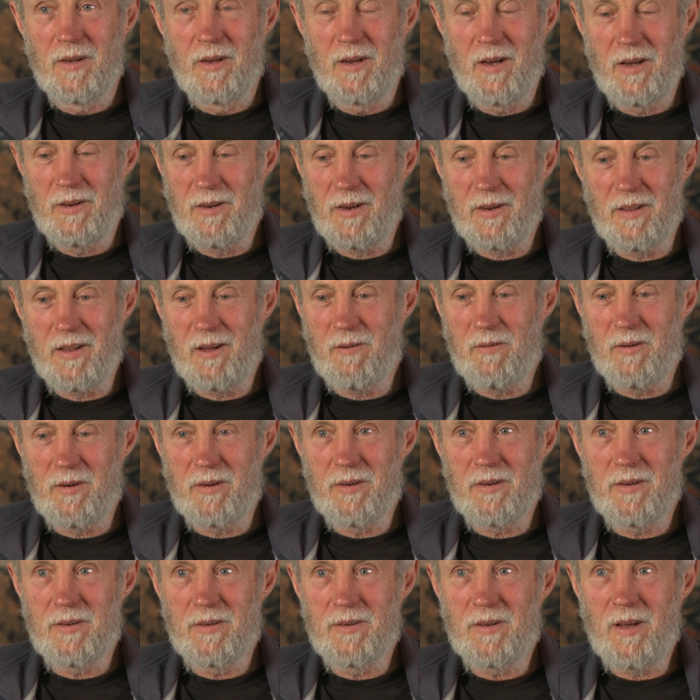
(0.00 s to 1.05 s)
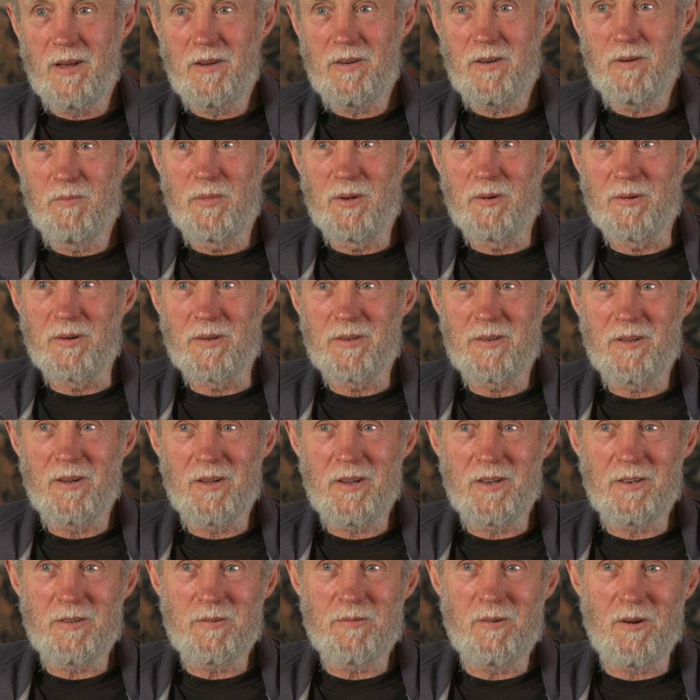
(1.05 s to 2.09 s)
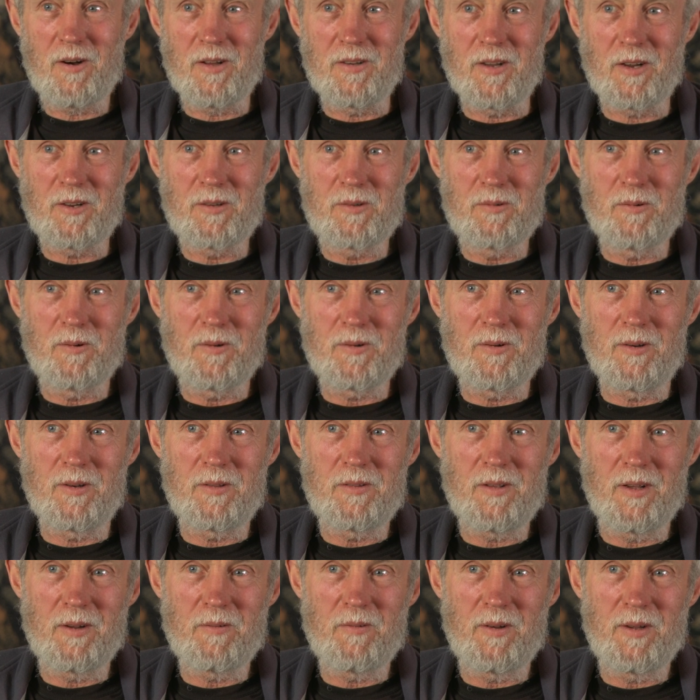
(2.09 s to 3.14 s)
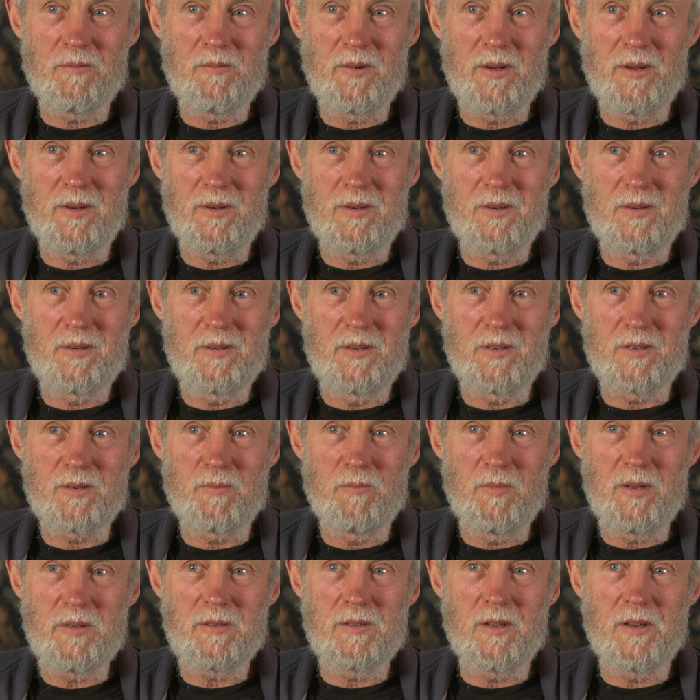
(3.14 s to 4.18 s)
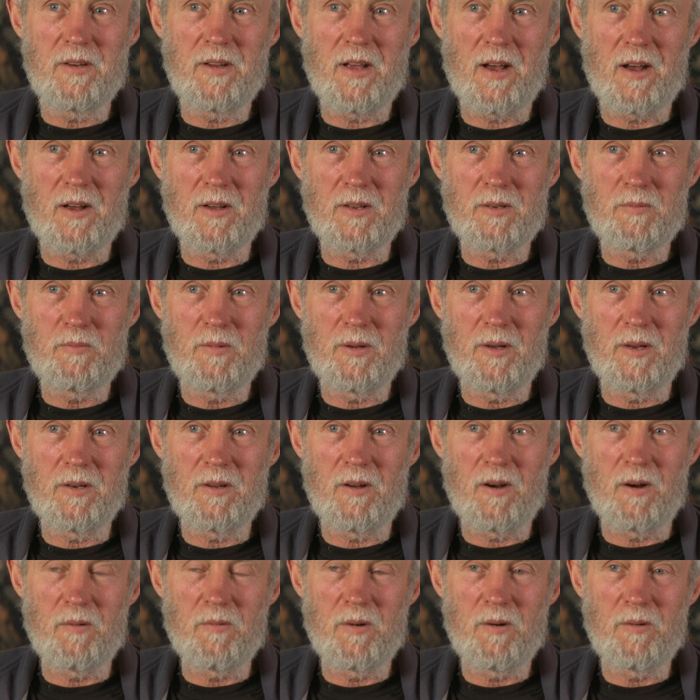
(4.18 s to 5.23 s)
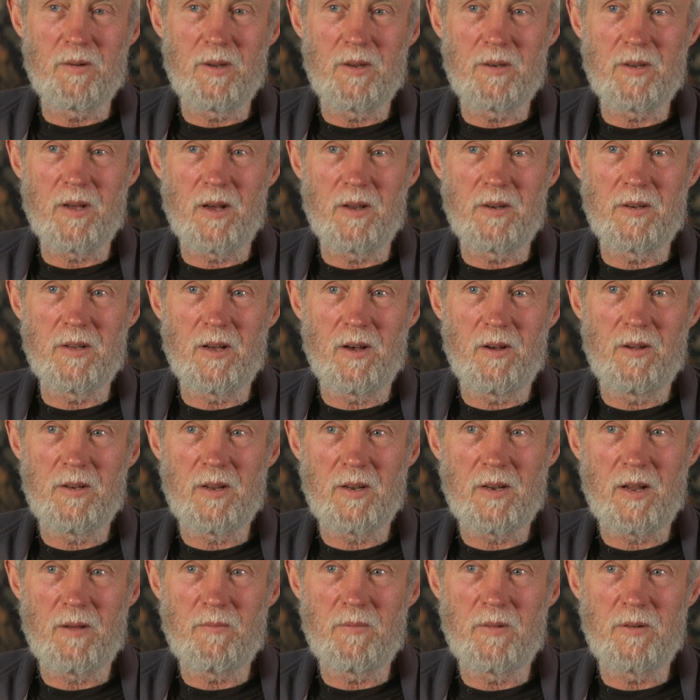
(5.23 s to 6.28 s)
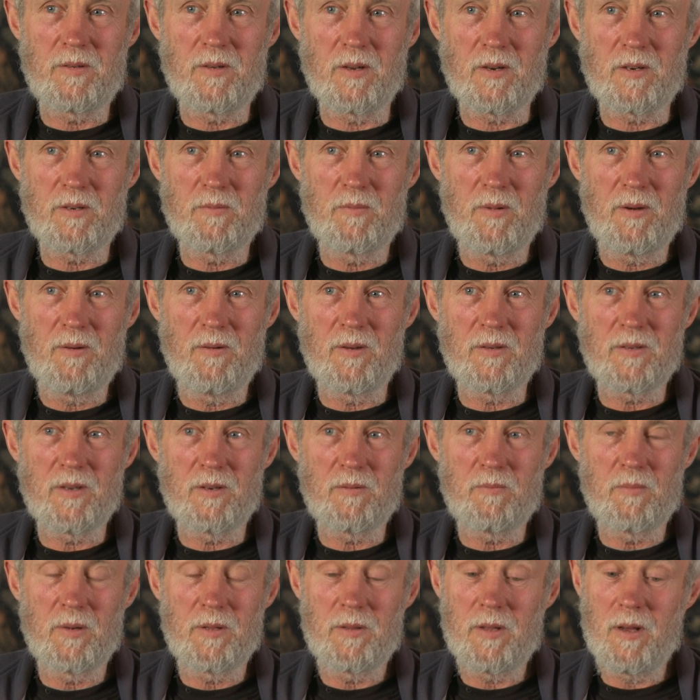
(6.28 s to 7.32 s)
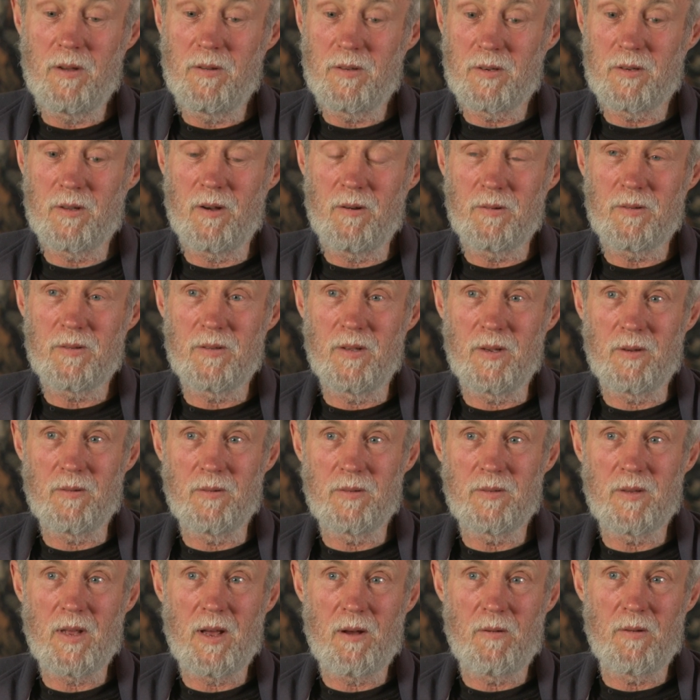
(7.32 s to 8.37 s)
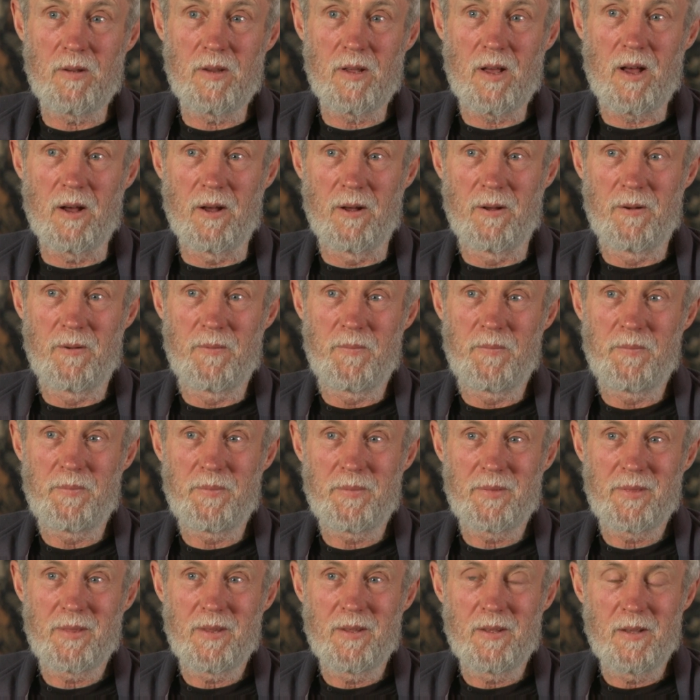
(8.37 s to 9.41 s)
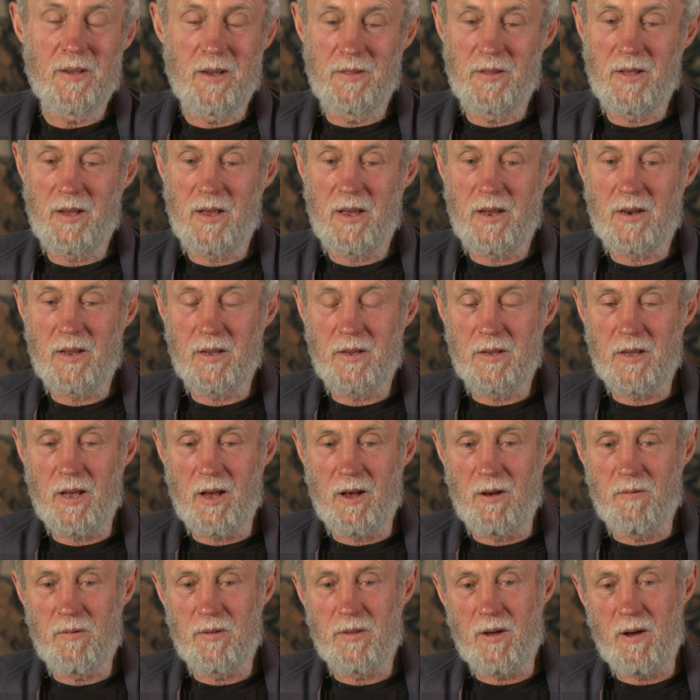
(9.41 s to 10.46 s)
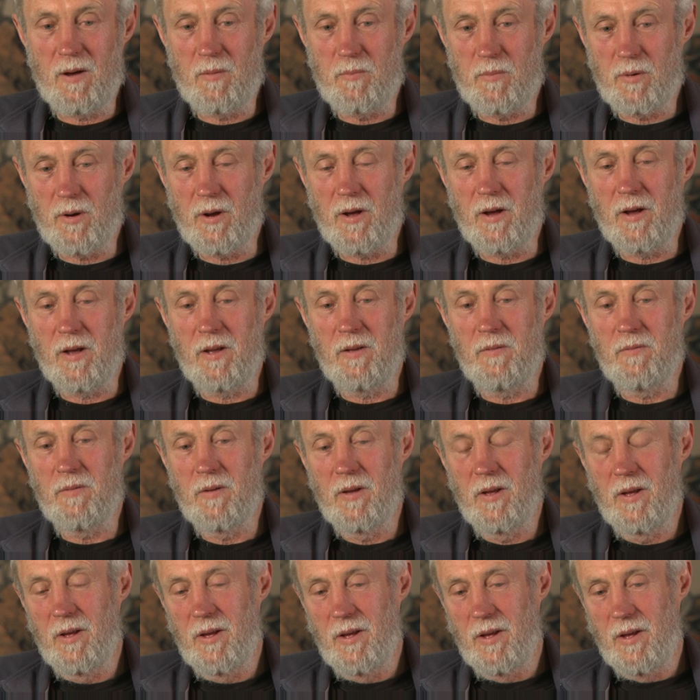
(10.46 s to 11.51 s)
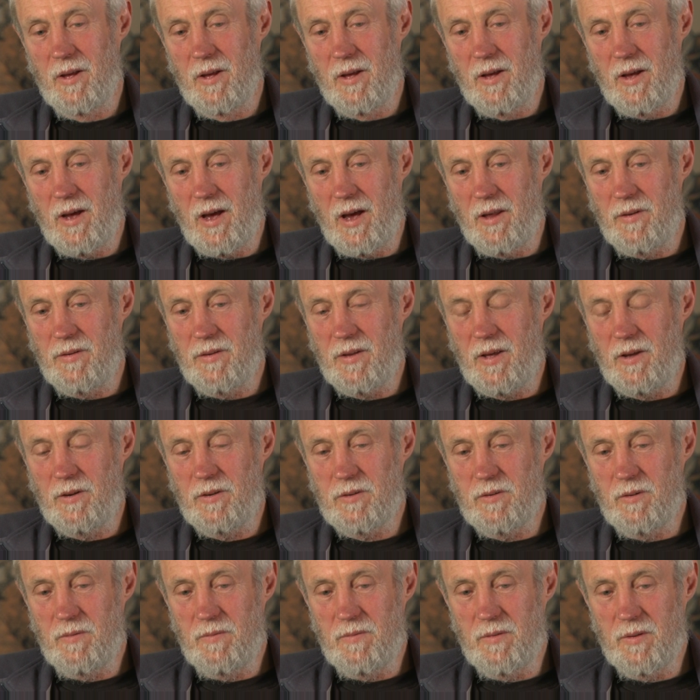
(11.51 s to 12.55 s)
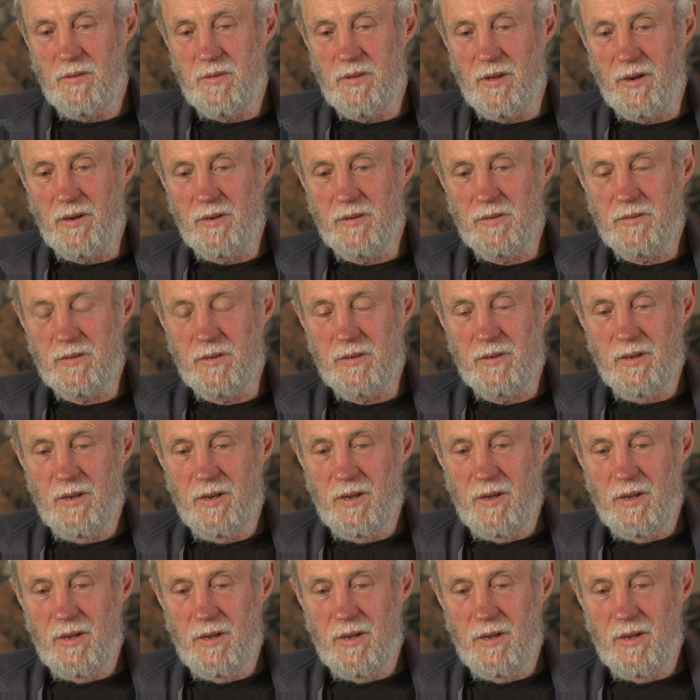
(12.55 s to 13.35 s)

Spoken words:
And they were nation builders. It's quite an extraordinary thing. We dismiss the young as being, you don't know, you don't have this experiences. But those gold seekers, they were young. And they had a go and they were brave. And they stood for things that,